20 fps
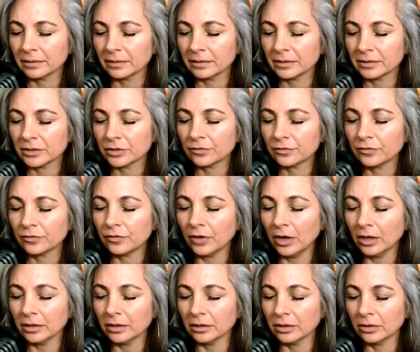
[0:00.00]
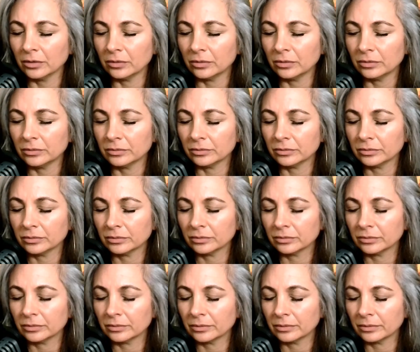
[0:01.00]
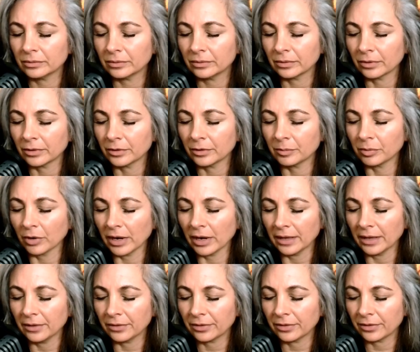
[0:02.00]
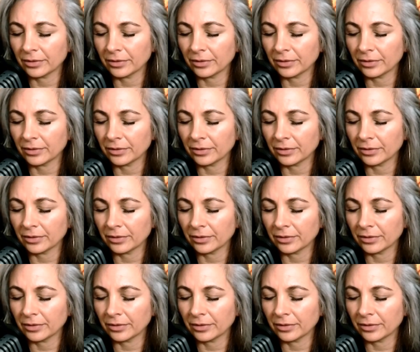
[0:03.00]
to follow the breath?